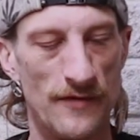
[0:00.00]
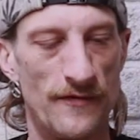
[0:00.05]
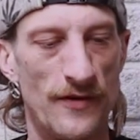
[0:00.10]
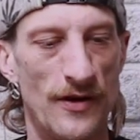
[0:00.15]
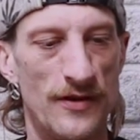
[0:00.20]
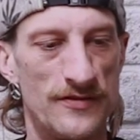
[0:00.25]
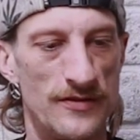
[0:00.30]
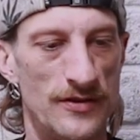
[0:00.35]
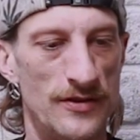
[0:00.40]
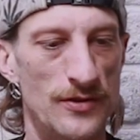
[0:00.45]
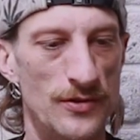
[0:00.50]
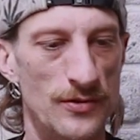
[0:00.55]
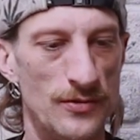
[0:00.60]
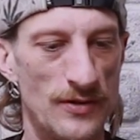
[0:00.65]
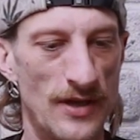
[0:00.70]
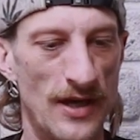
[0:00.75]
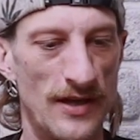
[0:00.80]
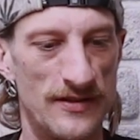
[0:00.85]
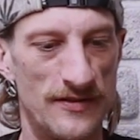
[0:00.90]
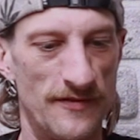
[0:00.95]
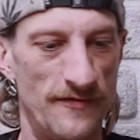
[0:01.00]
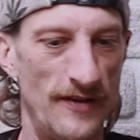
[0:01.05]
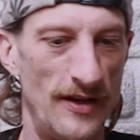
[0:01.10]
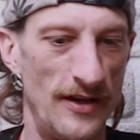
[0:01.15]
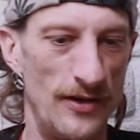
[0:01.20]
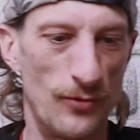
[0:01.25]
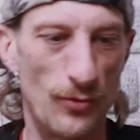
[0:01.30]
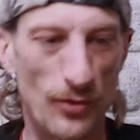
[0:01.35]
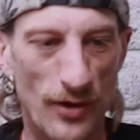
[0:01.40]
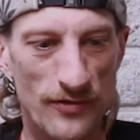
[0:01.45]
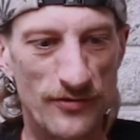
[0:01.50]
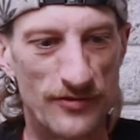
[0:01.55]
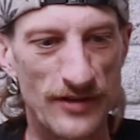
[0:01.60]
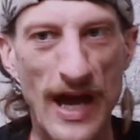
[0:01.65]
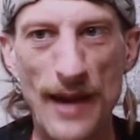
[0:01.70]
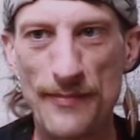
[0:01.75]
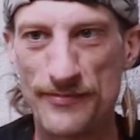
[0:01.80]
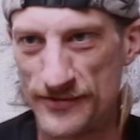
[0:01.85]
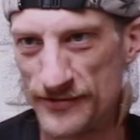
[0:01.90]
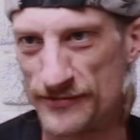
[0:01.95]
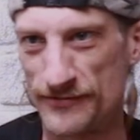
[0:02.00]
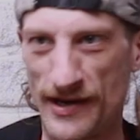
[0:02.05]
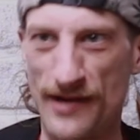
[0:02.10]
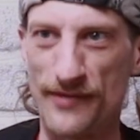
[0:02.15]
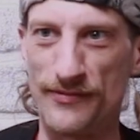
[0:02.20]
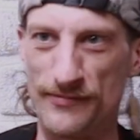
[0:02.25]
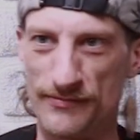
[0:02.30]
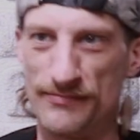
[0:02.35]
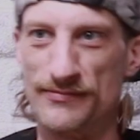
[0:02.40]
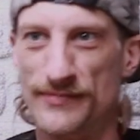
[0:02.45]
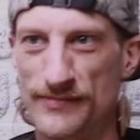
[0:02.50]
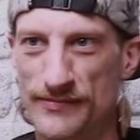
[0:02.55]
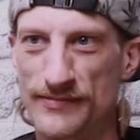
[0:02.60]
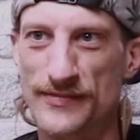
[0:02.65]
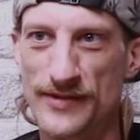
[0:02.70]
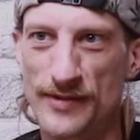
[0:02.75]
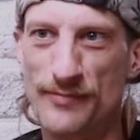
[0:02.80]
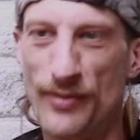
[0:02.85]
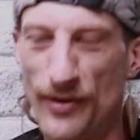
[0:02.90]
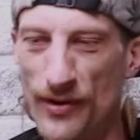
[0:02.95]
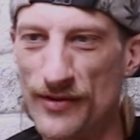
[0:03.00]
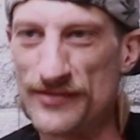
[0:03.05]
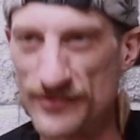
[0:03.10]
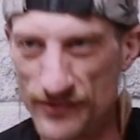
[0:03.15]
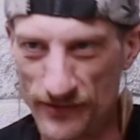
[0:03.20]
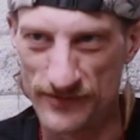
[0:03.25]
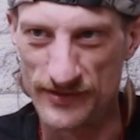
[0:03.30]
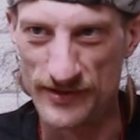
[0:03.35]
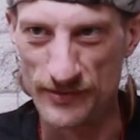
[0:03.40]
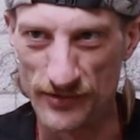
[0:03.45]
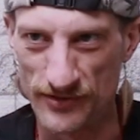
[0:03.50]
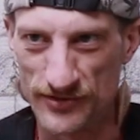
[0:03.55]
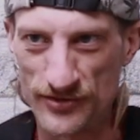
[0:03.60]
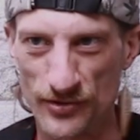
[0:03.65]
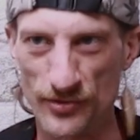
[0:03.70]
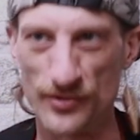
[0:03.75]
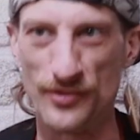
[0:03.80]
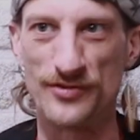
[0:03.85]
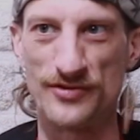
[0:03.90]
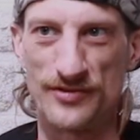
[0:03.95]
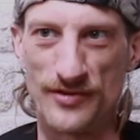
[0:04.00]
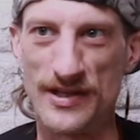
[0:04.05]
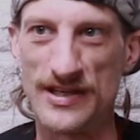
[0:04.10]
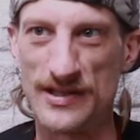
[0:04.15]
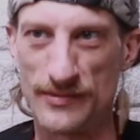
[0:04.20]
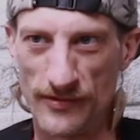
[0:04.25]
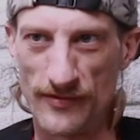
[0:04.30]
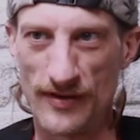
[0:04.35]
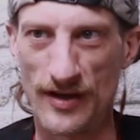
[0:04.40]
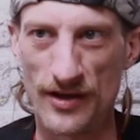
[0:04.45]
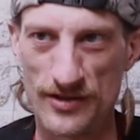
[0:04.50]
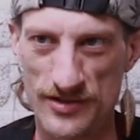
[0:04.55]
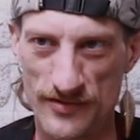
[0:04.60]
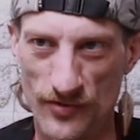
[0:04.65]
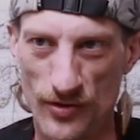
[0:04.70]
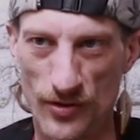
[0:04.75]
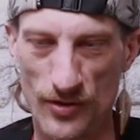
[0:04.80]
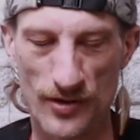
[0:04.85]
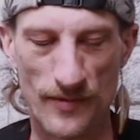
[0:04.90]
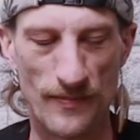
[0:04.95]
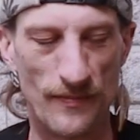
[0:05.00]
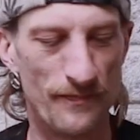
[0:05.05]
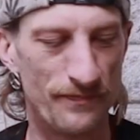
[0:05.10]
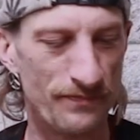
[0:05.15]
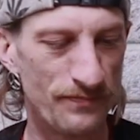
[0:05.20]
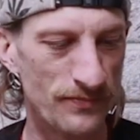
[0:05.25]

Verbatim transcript: firstly you get to fill in all those gaps around the pots, obviously with soil, so you end up with a larger volume.